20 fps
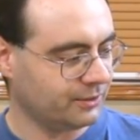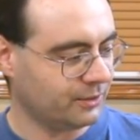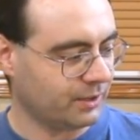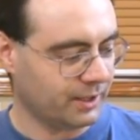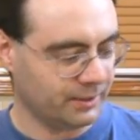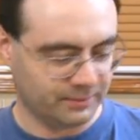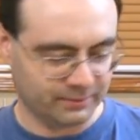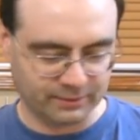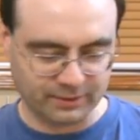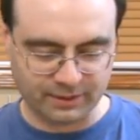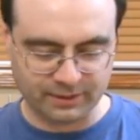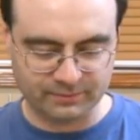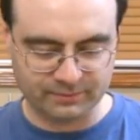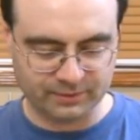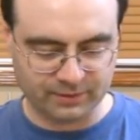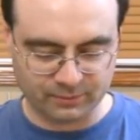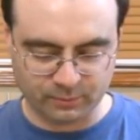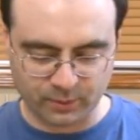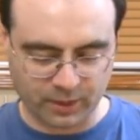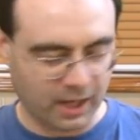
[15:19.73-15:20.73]
you know,
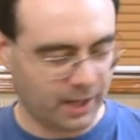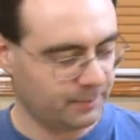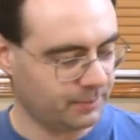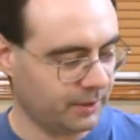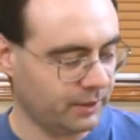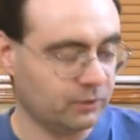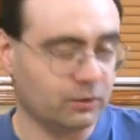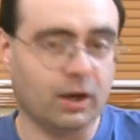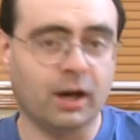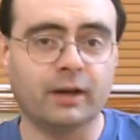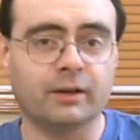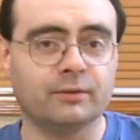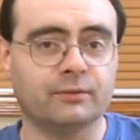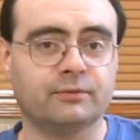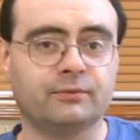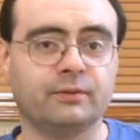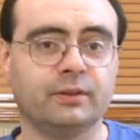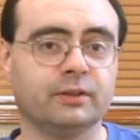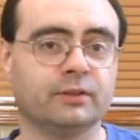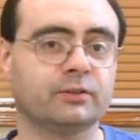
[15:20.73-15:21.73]
I, I, I play a lot of
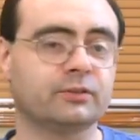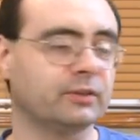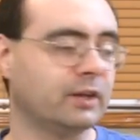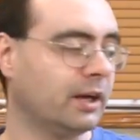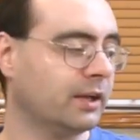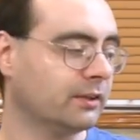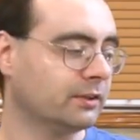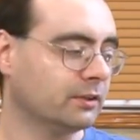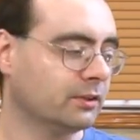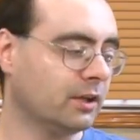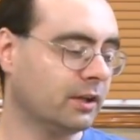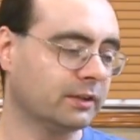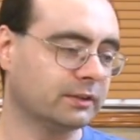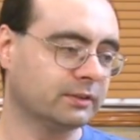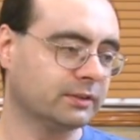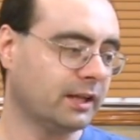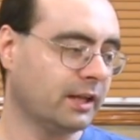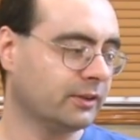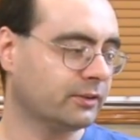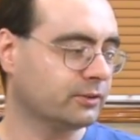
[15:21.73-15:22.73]
fingerstyle and a lot
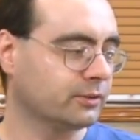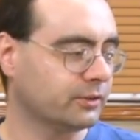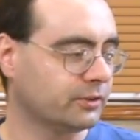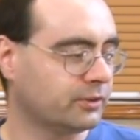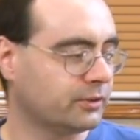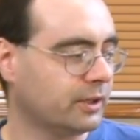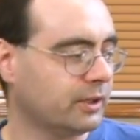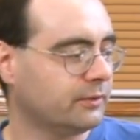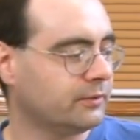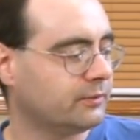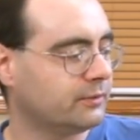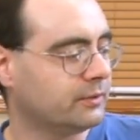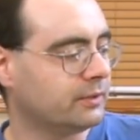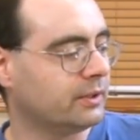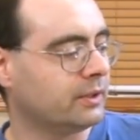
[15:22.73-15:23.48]
of classical stuff.